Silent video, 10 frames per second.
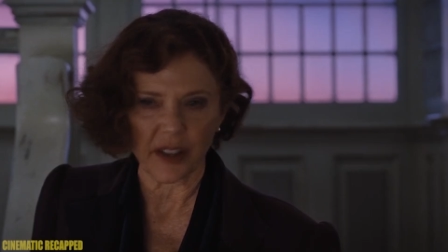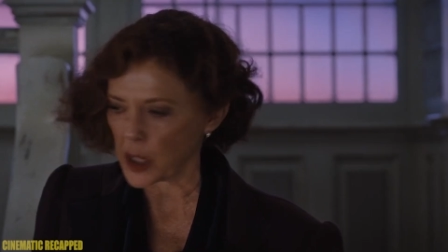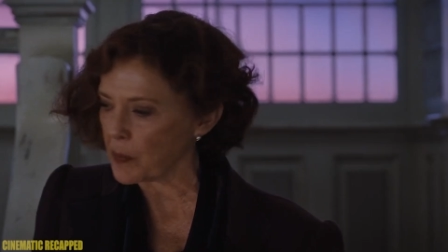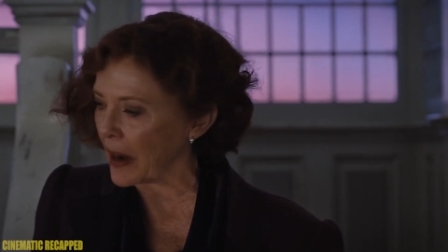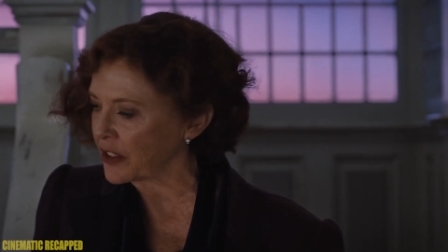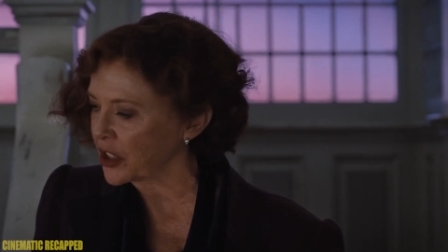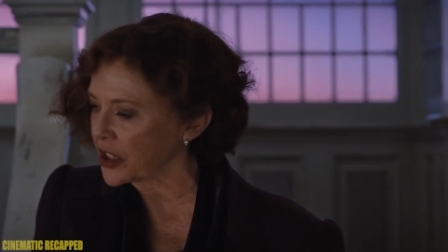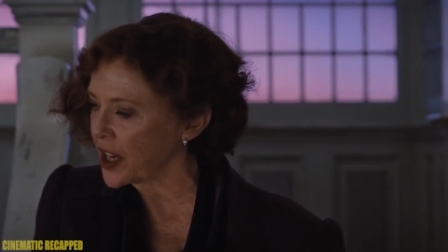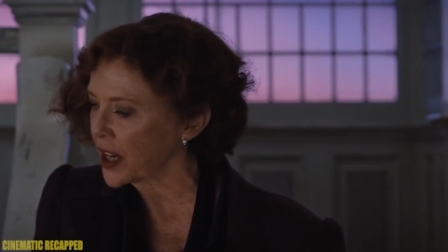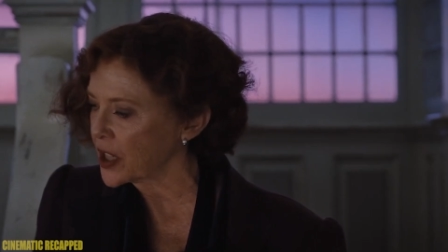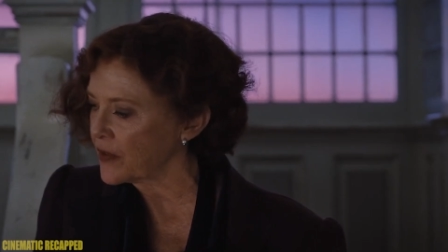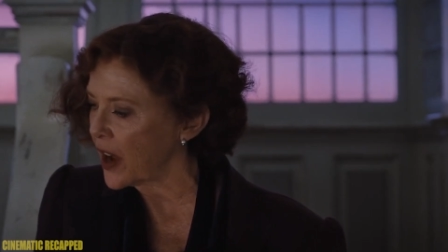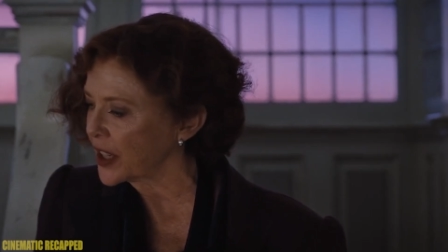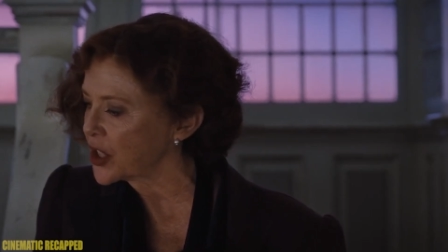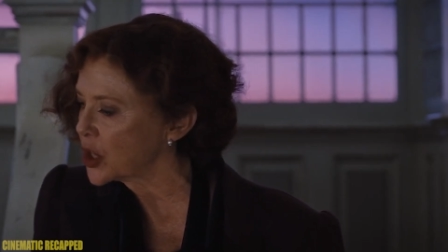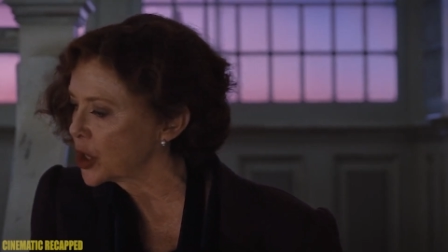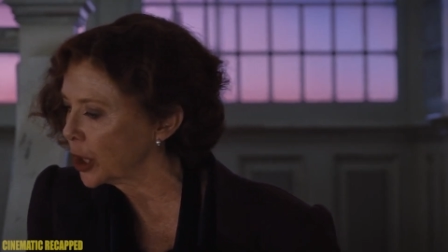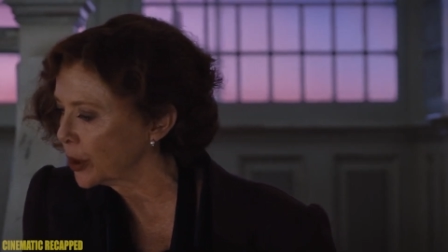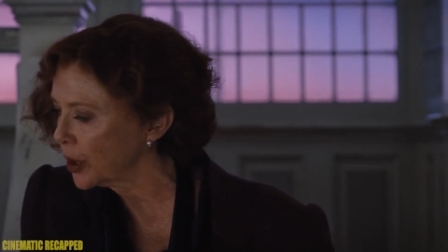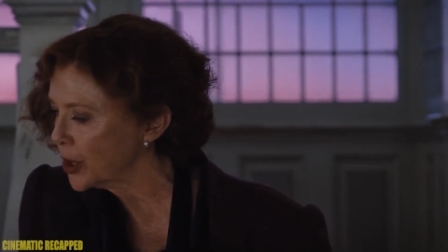However, Euphemia still
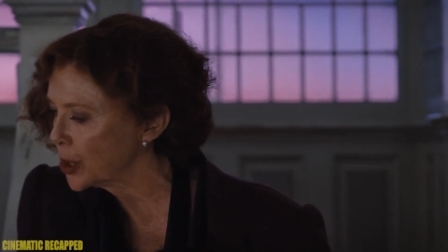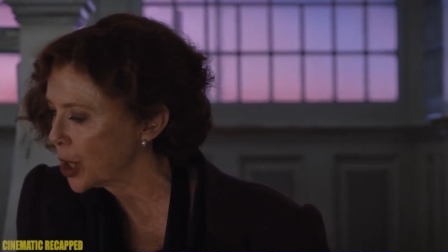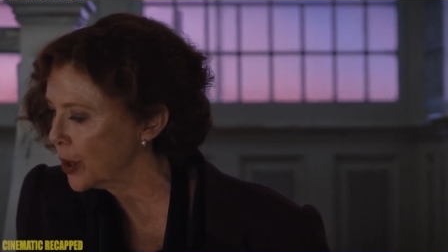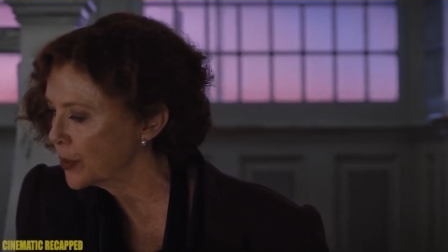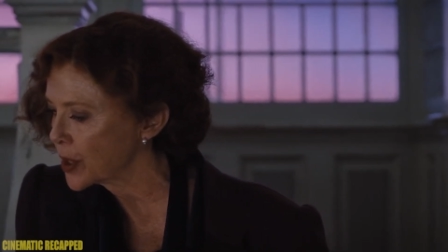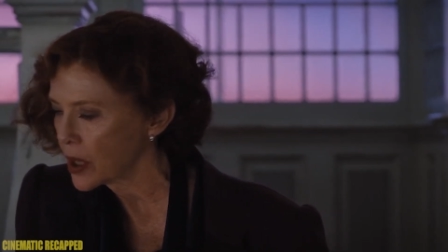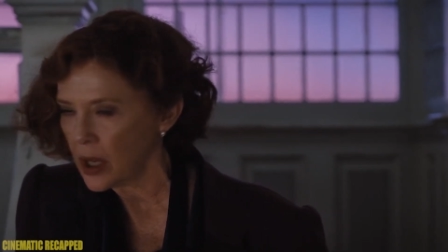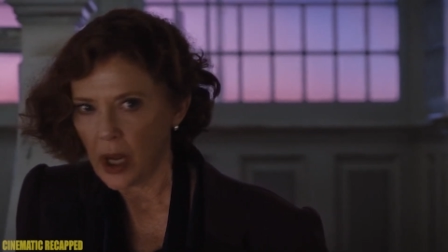disagrees with her son's